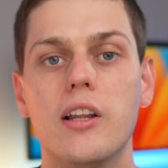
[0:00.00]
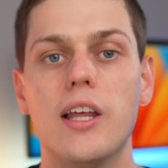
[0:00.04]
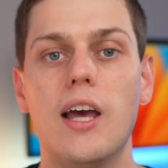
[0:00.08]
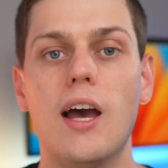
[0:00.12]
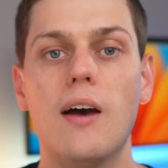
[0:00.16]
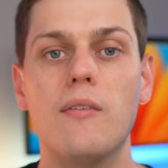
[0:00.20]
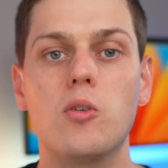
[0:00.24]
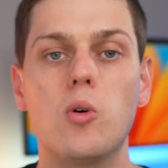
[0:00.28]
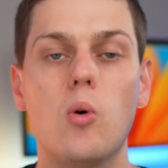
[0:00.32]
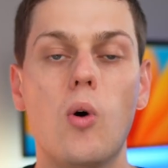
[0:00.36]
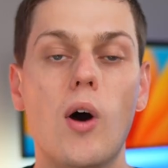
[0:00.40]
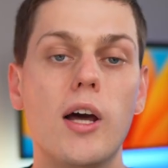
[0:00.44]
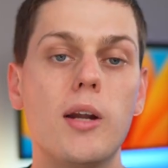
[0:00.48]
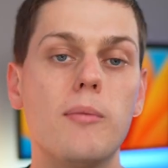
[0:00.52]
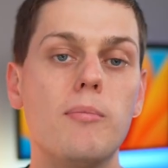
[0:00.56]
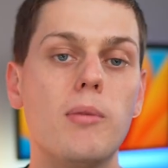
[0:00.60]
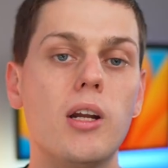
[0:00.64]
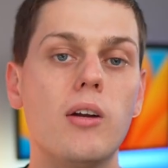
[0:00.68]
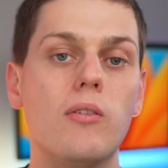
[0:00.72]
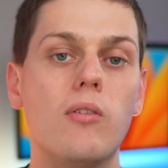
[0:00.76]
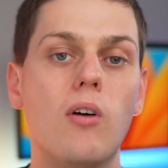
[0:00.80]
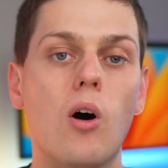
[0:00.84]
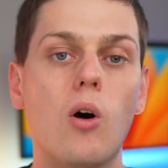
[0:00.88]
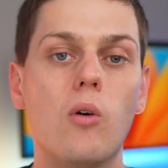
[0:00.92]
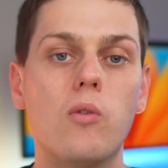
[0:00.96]
They have quite a
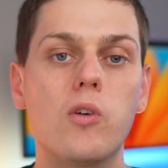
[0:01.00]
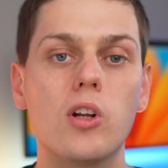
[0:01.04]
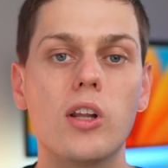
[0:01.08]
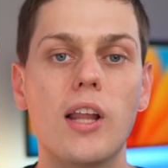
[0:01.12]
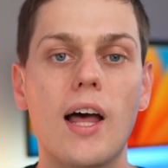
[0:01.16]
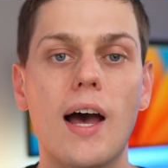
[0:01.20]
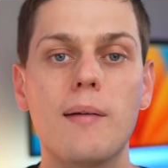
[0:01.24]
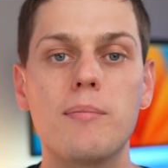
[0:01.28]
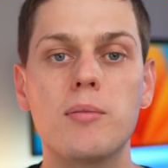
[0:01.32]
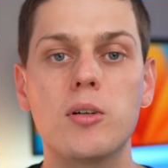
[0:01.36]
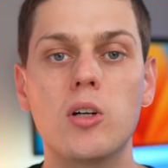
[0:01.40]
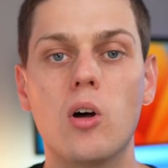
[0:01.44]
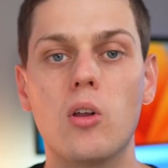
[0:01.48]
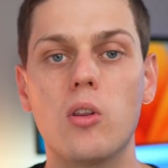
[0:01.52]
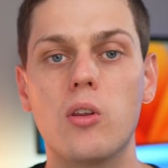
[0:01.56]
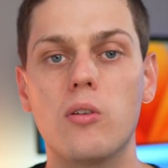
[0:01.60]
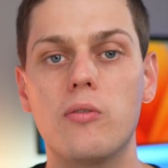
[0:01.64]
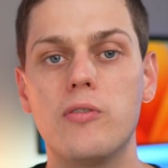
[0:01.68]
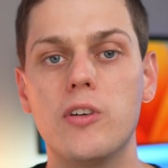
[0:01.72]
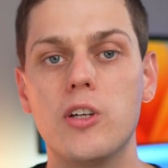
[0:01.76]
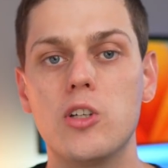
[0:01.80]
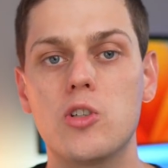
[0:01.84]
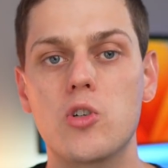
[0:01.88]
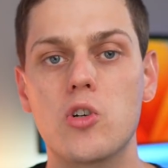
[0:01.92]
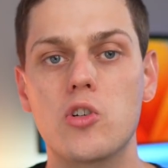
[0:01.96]
bit of overlap in all the
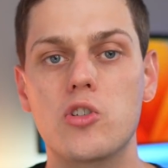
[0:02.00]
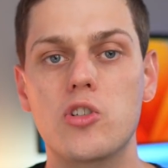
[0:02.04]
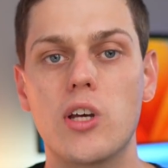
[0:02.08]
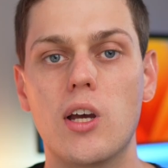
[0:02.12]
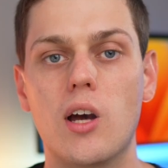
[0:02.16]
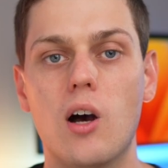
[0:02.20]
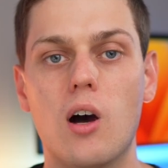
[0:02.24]
features they